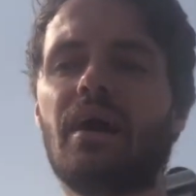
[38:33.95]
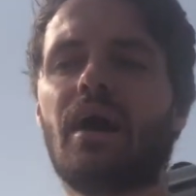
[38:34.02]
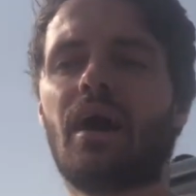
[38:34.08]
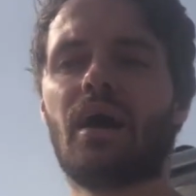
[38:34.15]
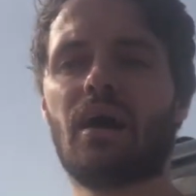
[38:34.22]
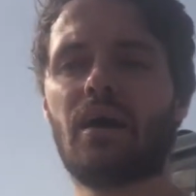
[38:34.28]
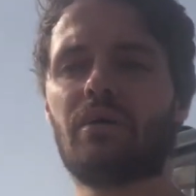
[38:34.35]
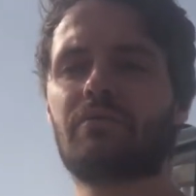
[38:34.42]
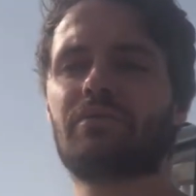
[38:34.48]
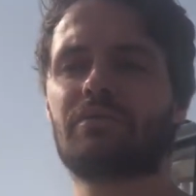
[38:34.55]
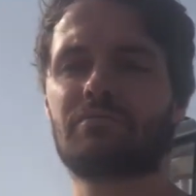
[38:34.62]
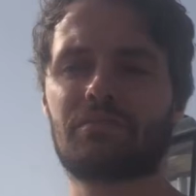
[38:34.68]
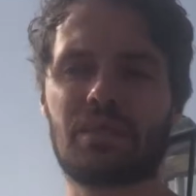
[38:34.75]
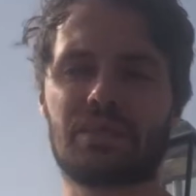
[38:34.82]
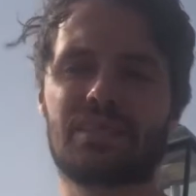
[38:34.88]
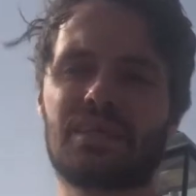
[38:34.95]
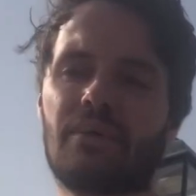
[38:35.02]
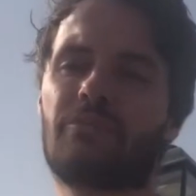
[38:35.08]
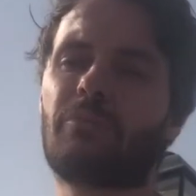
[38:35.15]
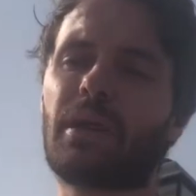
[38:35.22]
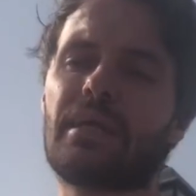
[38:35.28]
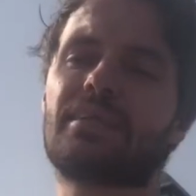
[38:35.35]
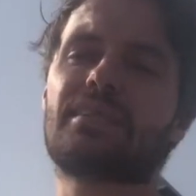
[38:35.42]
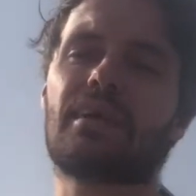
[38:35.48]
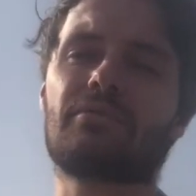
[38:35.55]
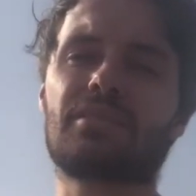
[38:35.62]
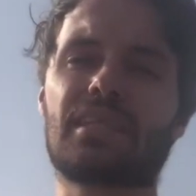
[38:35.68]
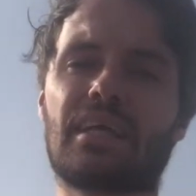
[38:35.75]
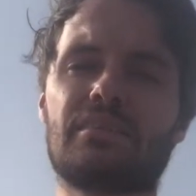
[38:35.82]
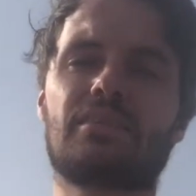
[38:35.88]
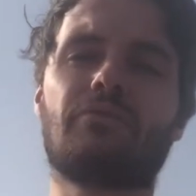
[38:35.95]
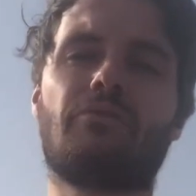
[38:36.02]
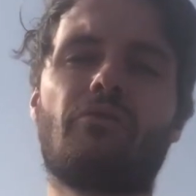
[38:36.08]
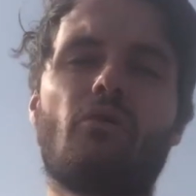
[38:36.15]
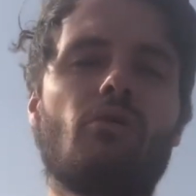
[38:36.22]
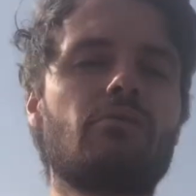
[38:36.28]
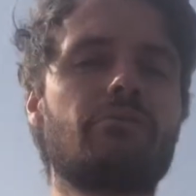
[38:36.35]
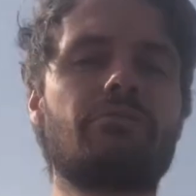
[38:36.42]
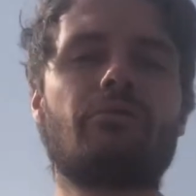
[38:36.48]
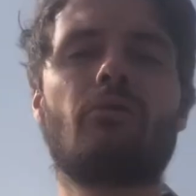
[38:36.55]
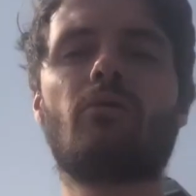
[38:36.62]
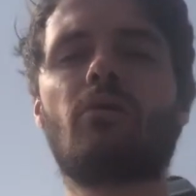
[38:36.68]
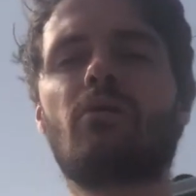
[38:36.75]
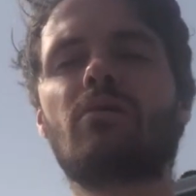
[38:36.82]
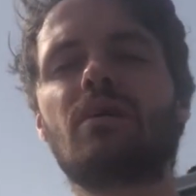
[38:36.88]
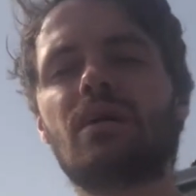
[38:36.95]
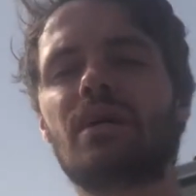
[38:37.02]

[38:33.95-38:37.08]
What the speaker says: The 6th place now stands at 4 and 4.